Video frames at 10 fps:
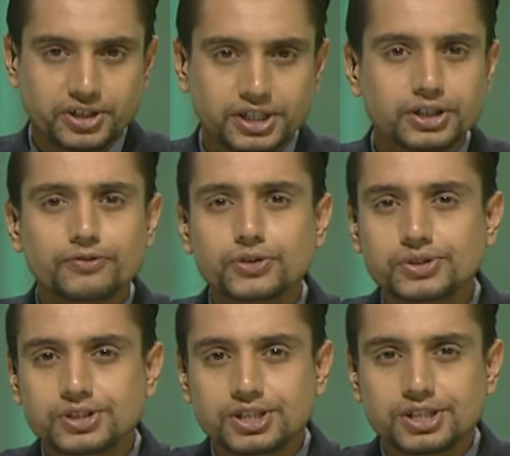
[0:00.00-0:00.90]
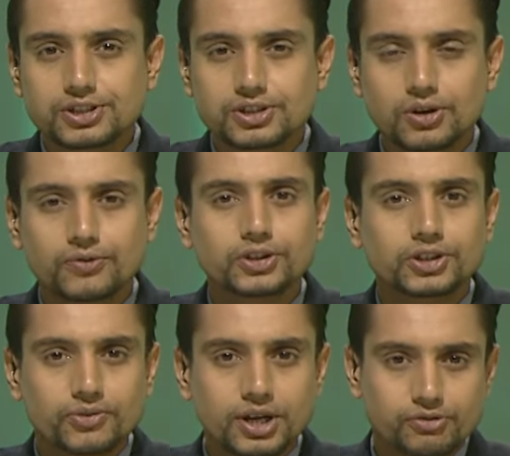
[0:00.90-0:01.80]
in a few cities of the
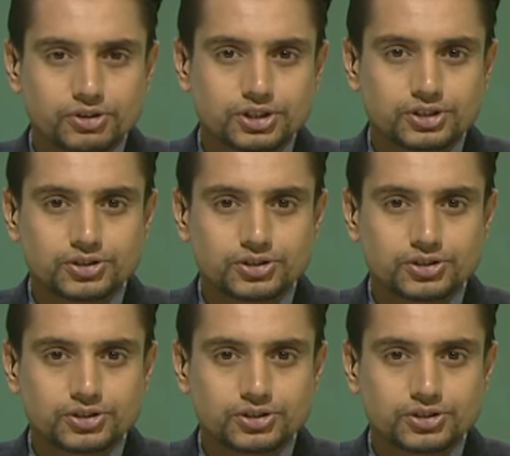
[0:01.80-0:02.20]
Tarai region